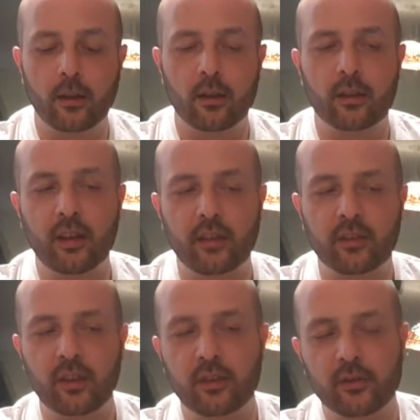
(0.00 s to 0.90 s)
this
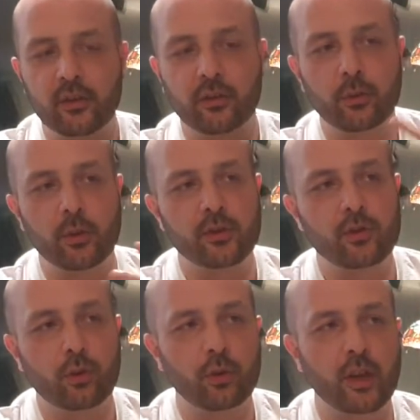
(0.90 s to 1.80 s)
is just to
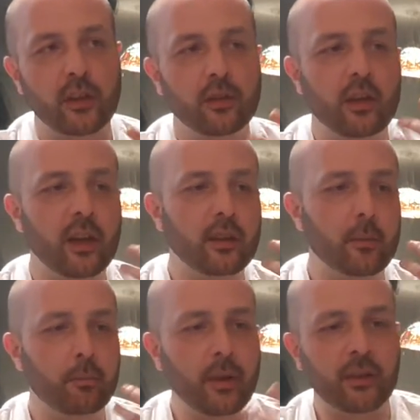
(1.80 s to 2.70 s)
ensure that you get the
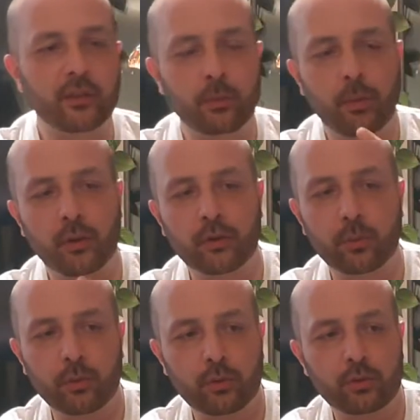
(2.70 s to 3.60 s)
best
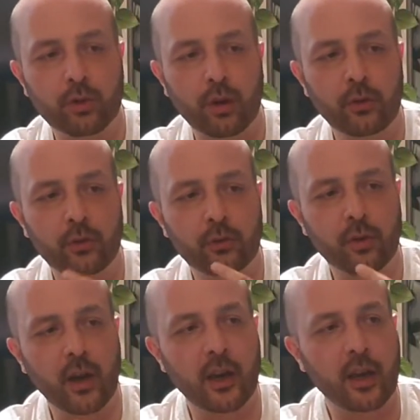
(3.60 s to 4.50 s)
possible growth
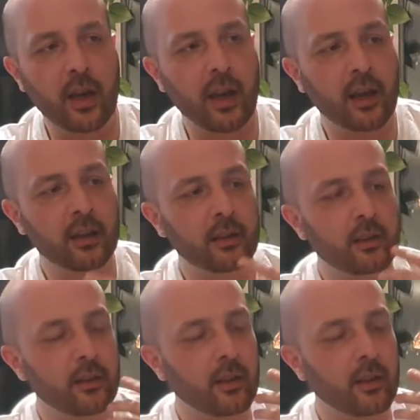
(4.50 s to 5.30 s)
rate and